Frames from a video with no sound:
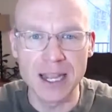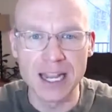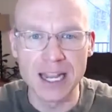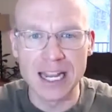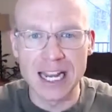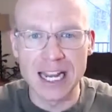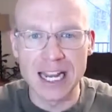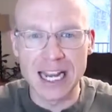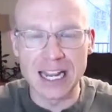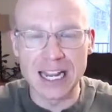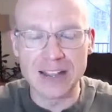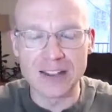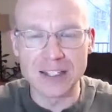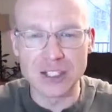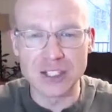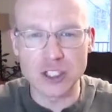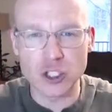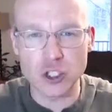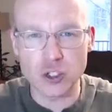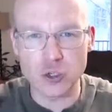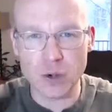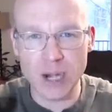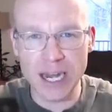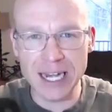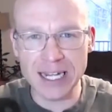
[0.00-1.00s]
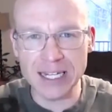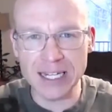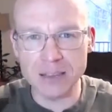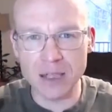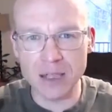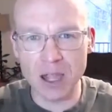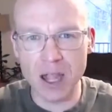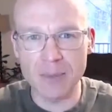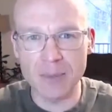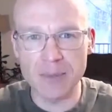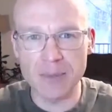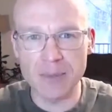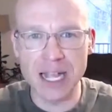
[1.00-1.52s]
And the training
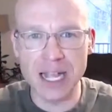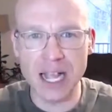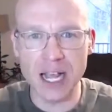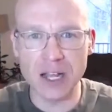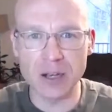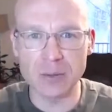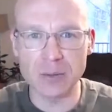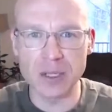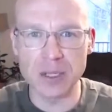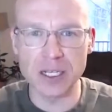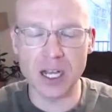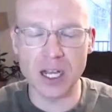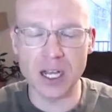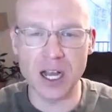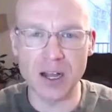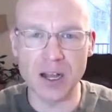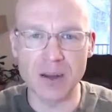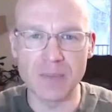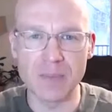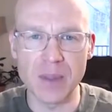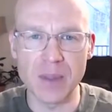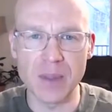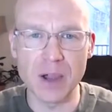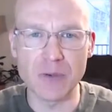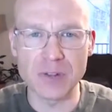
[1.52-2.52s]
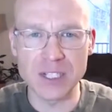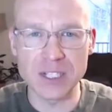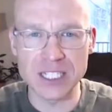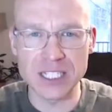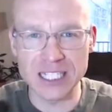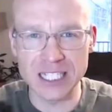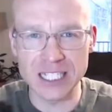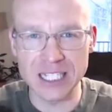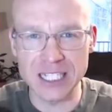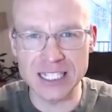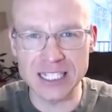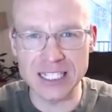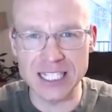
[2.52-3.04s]
taught me how to become a
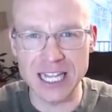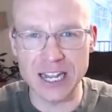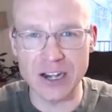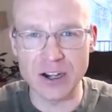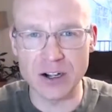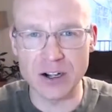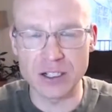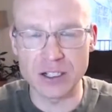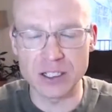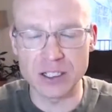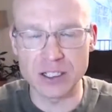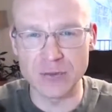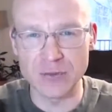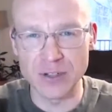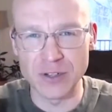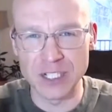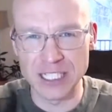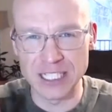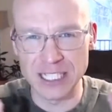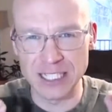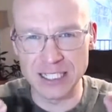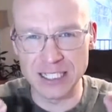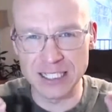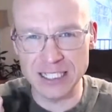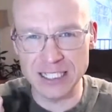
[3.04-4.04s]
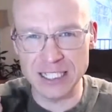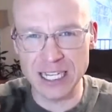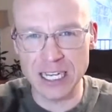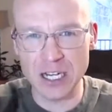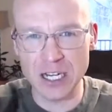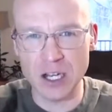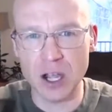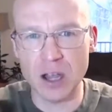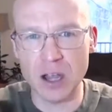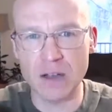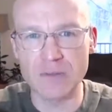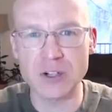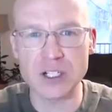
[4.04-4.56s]
facilitator, to facilitate
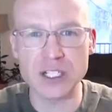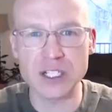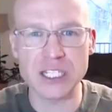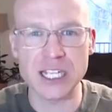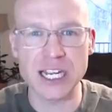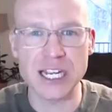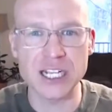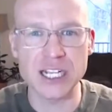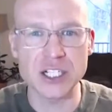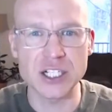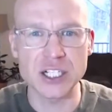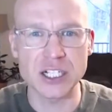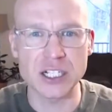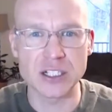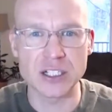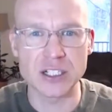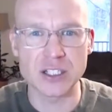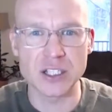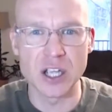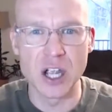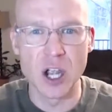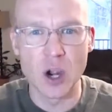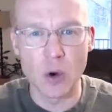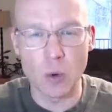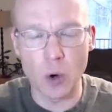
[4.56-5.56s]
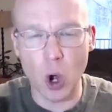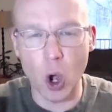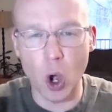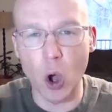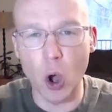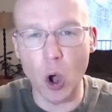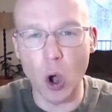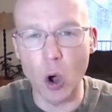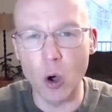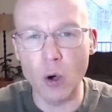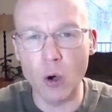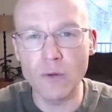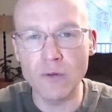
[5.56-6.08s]
conversations where
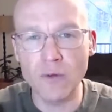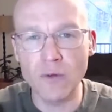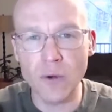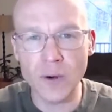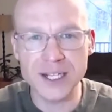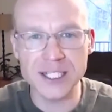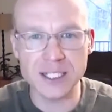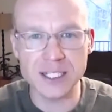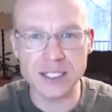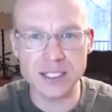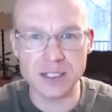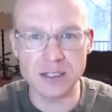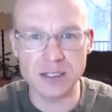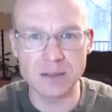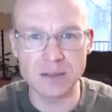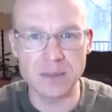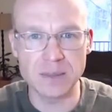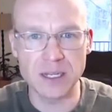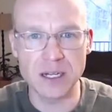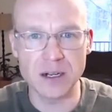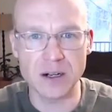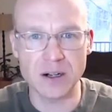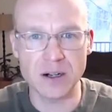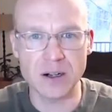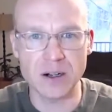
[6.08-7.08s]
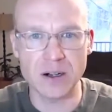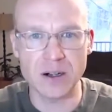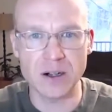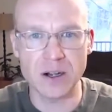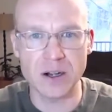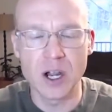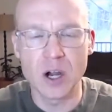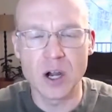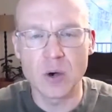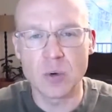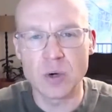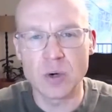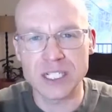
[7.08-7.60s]
all voices could be heard,
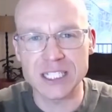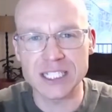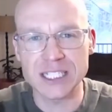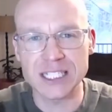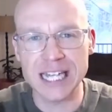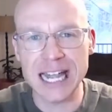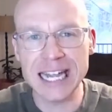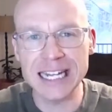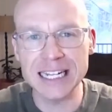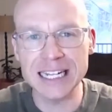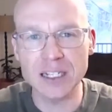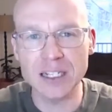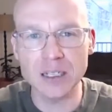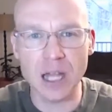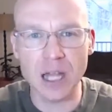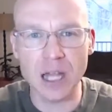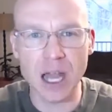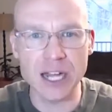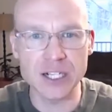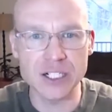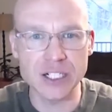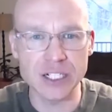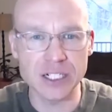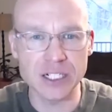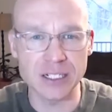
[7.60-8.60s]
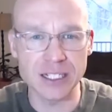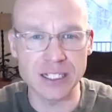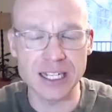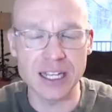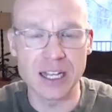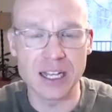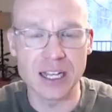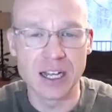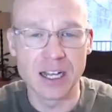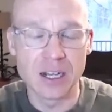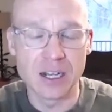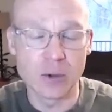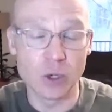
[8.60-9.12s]
where psychologically,
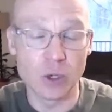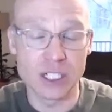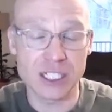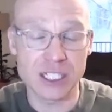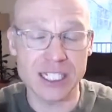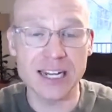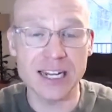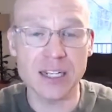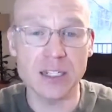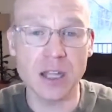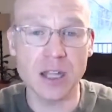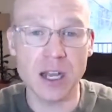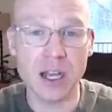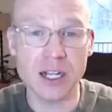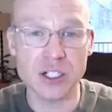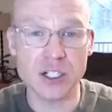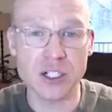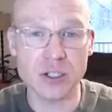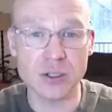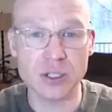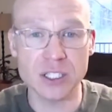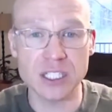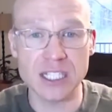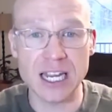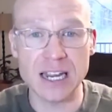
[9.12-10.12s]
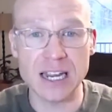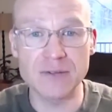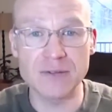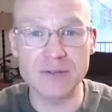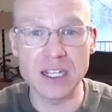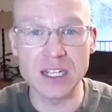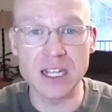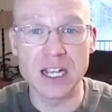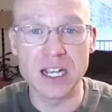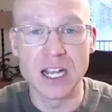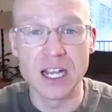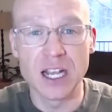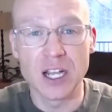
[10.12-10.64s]
where psychological safety
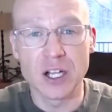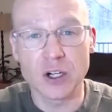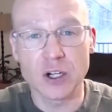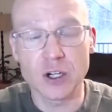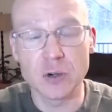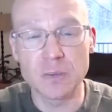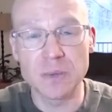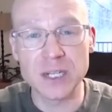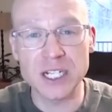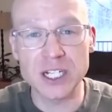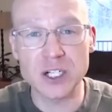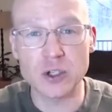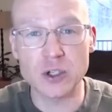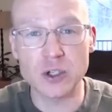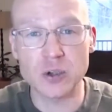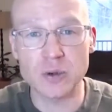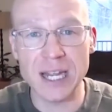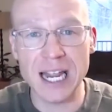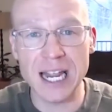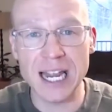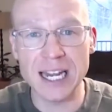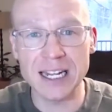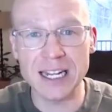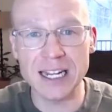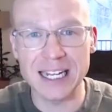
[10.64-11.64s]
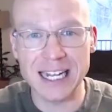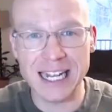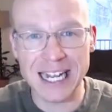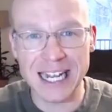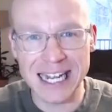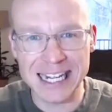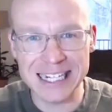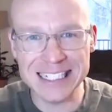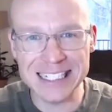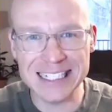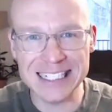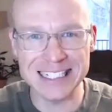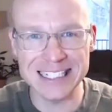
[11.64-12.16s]
could be created
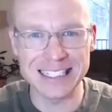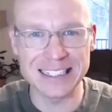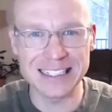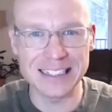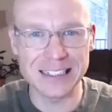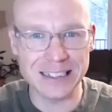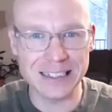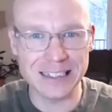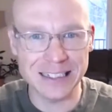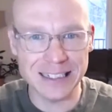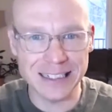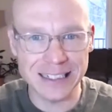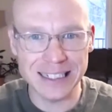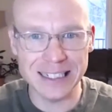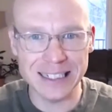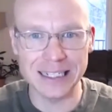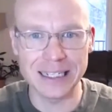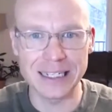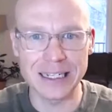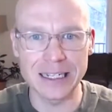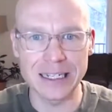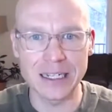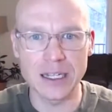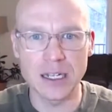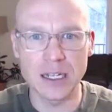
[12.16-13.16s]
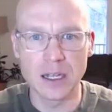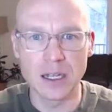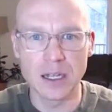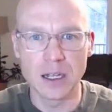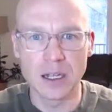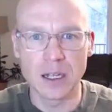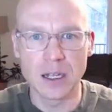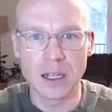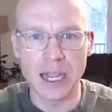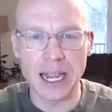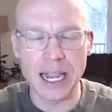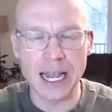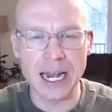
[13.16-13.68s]
instantly
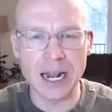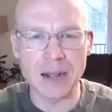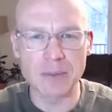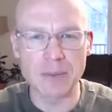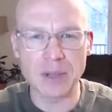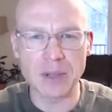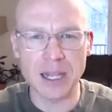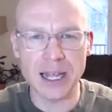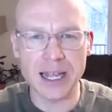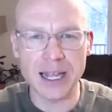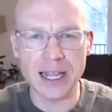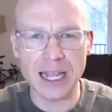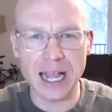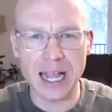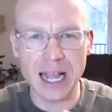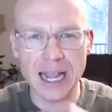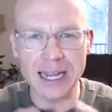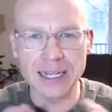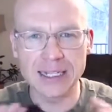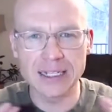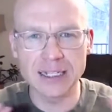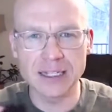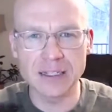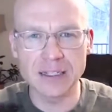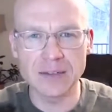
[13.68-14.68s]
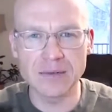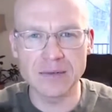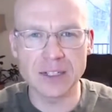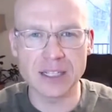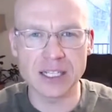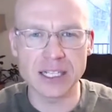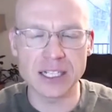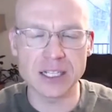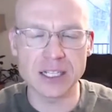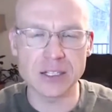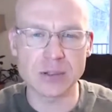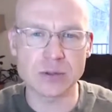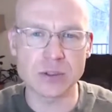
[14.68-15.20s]
and I'm like, I didn't even think
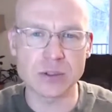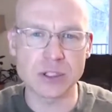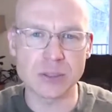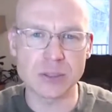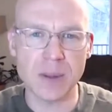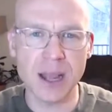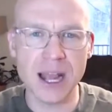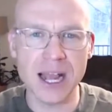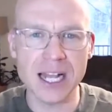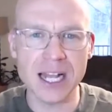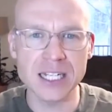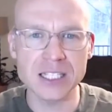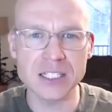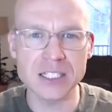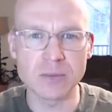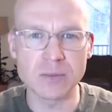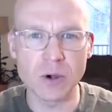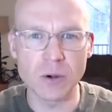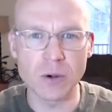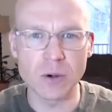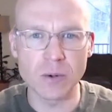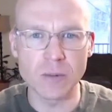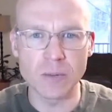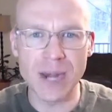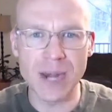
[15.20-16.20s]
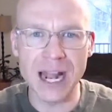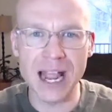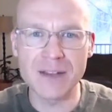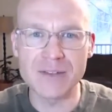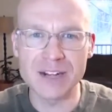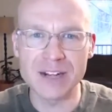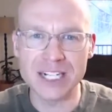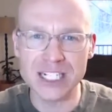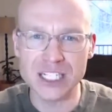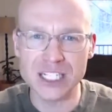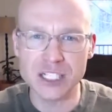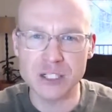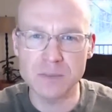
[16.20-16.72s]
this was possible, but I have
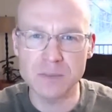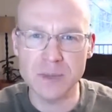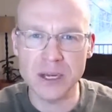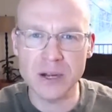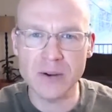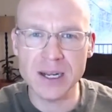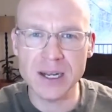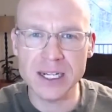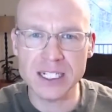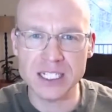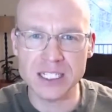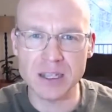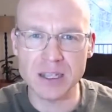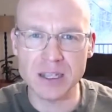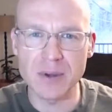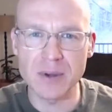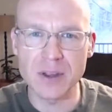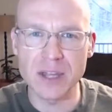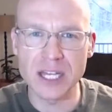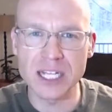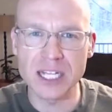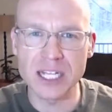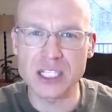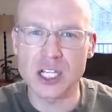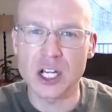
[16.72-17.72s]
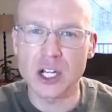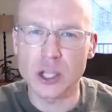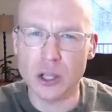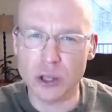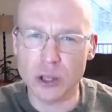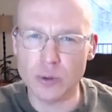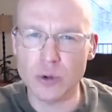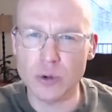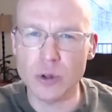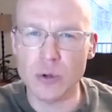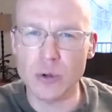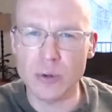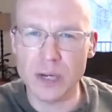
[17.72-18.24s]
experienced some of this
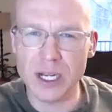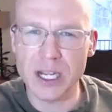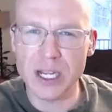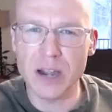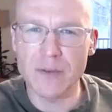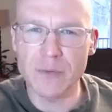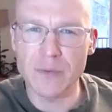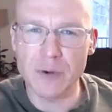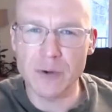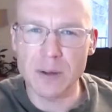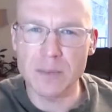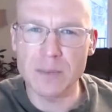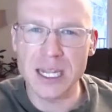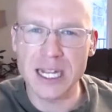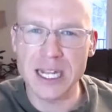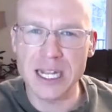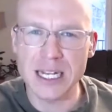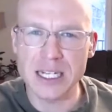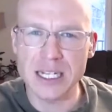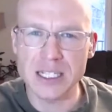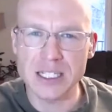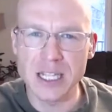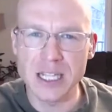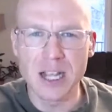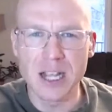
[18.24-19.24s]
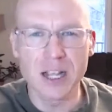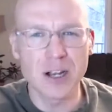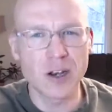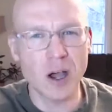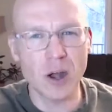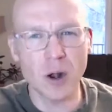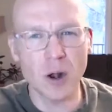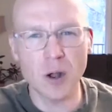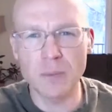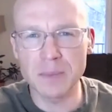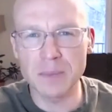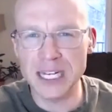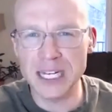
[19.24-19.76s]
through the recovery meetings. Not
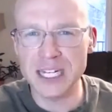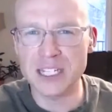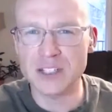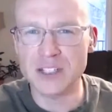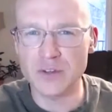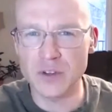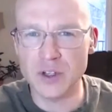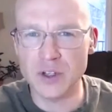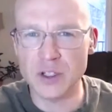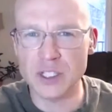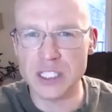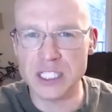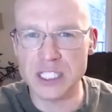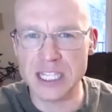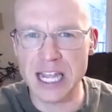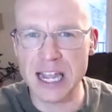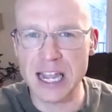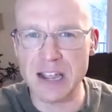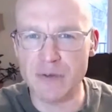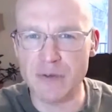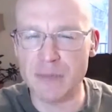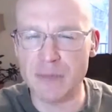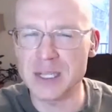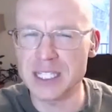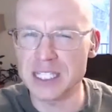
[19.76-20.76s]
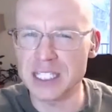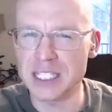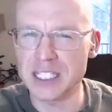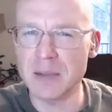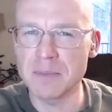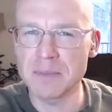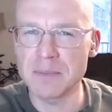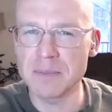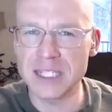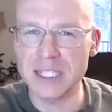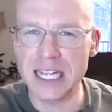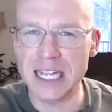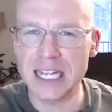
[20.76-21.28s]
all meetings feel safe, but some
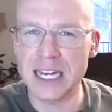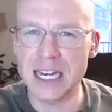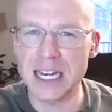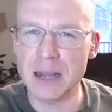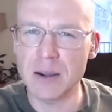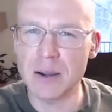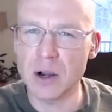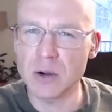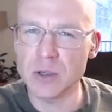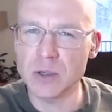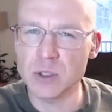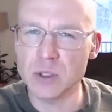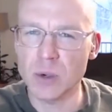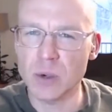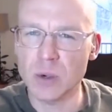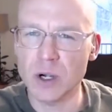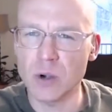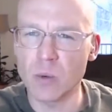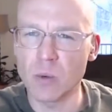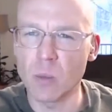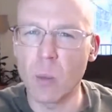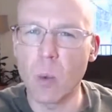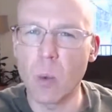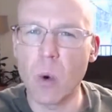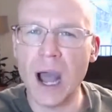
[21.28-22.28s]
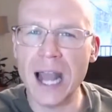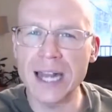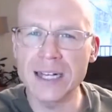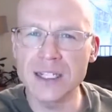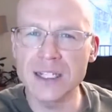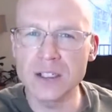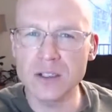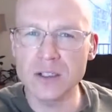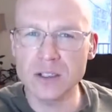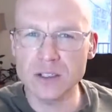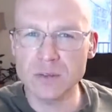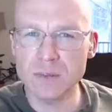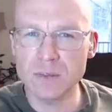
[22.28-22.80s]
did. And I always wondered, why did
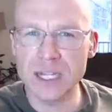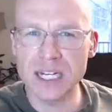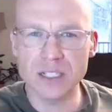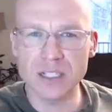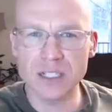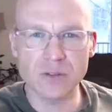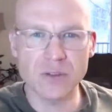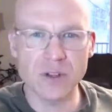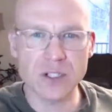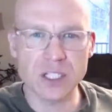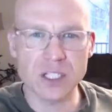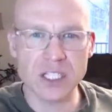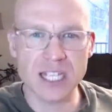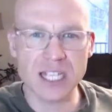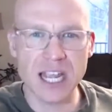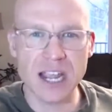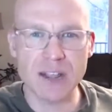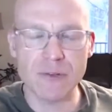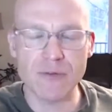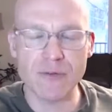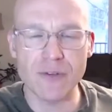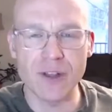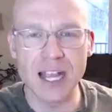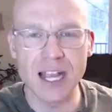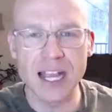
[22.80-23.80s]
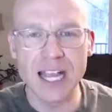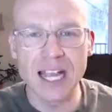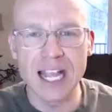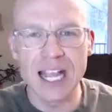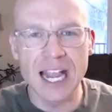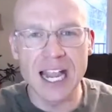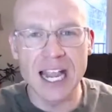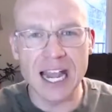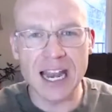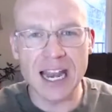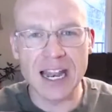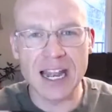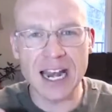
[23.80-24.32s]
those meetings feel safe?
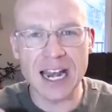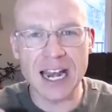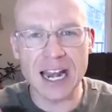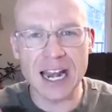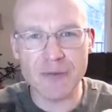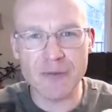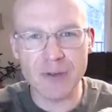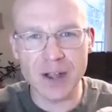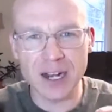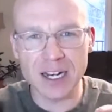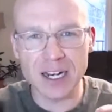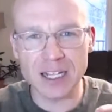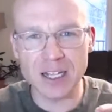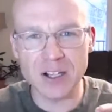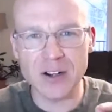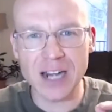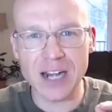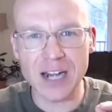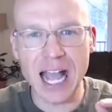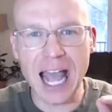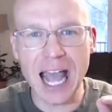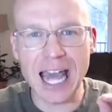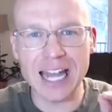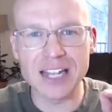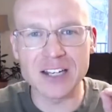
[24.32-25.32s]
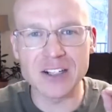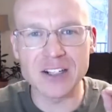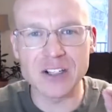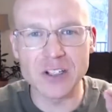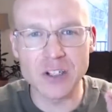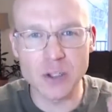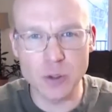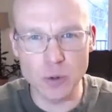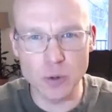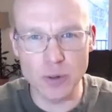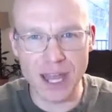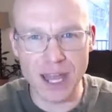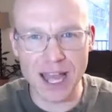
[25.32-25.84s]
And then I finally learned how to
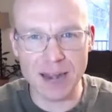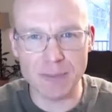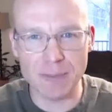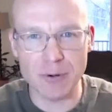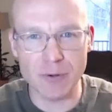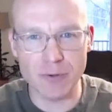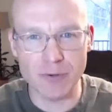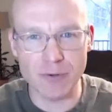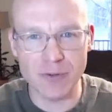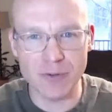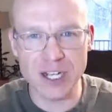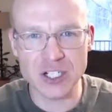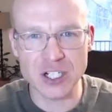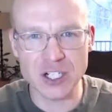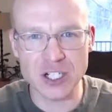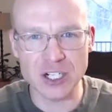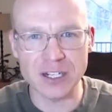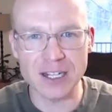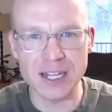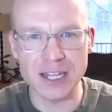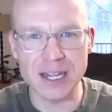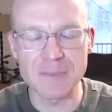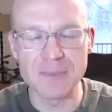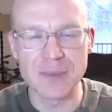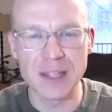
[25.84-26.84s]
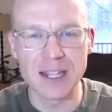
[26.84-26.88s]
do that professionally.